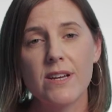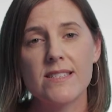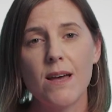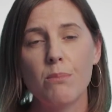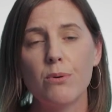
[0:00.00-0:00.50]

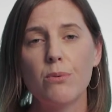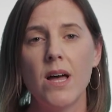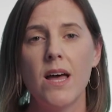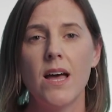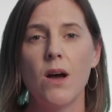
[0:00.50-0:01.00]
example,
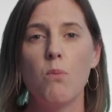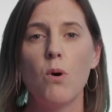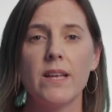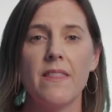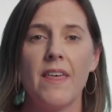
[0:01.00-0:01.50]

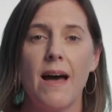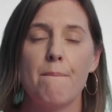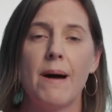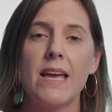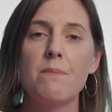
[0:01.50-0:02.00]
what that
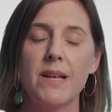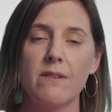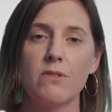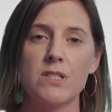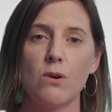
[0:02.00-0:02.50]
may
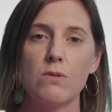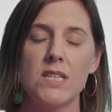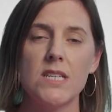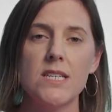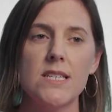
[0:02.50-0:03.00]
result
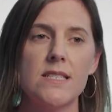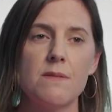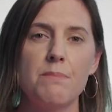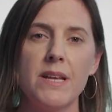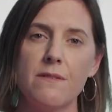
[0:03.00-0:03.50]
in is
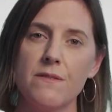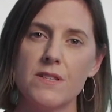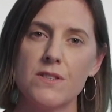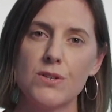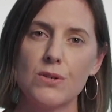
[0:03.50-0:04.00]
some
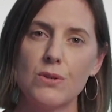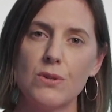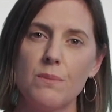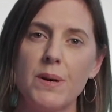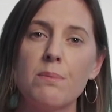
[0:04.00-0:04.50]
benefits to
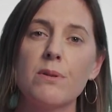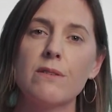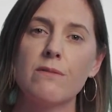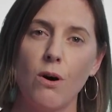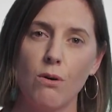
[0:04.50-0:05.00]
the people
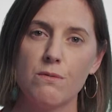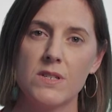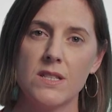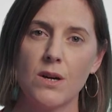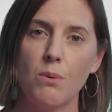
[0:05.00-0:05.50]
involved
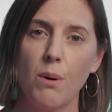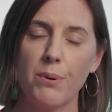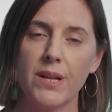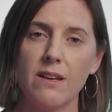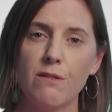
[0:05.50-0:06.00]
in the
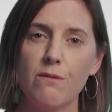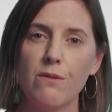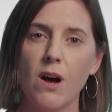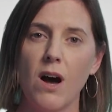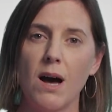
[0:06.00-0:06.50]
cooperative
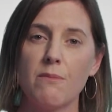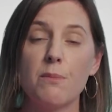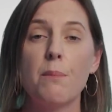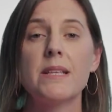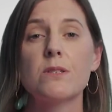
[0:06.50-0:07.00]

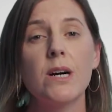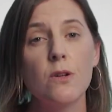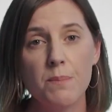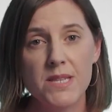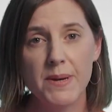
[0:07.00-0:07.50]
from a mental
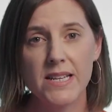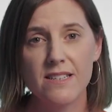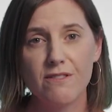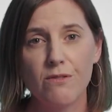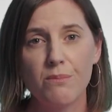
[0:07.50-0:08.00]
health
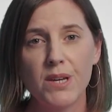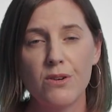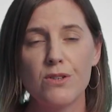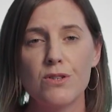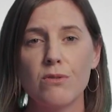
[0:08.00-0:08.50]
perspective,
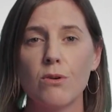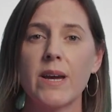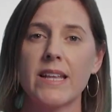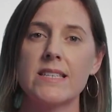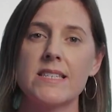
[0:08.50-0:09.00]
because you're all
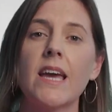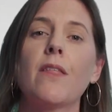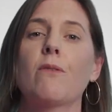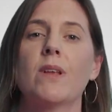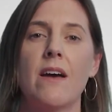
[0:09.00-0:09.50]
getting
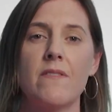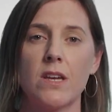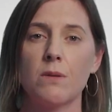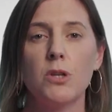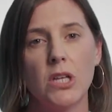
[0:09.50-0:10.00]
together and having
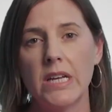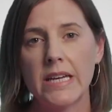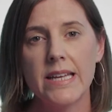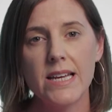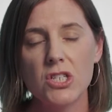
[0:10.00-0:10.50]
community
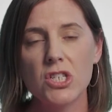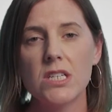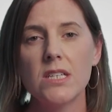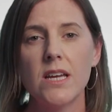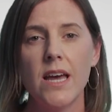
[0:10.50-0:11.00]

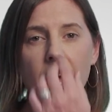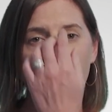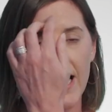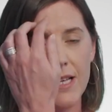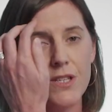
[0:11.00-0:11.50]
connection.
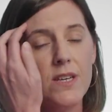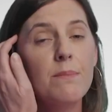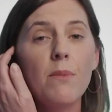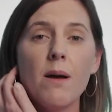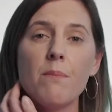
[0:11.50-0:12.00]
So it
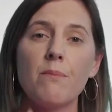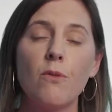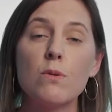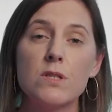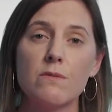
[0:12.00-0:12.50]
might
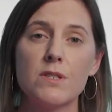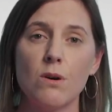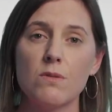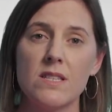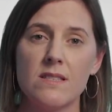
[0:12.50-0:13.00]
also
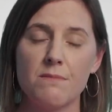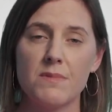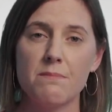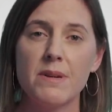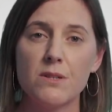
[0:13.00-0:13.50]
result in some
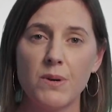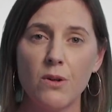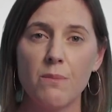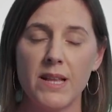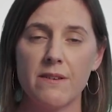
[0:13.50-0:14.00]
mental
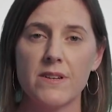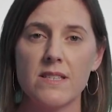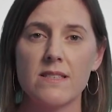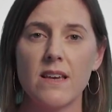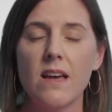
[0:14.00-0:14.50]
health benefits.